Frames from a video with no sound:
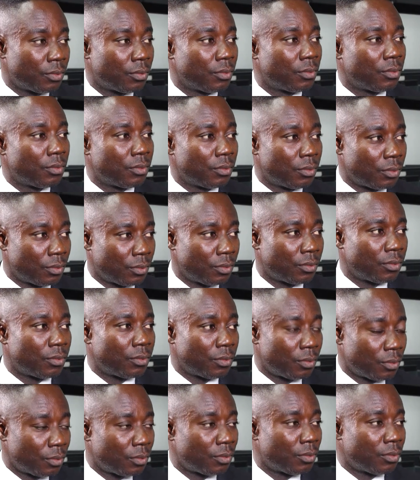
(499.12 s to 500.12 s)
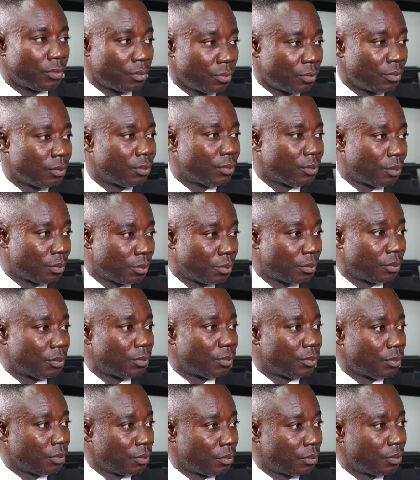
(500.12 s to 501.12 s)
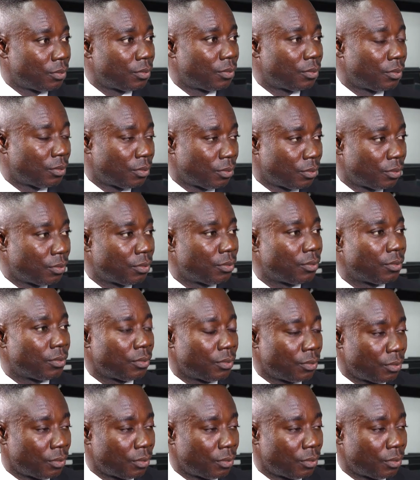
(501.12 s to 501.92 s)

I don't know if discount houses are still operating.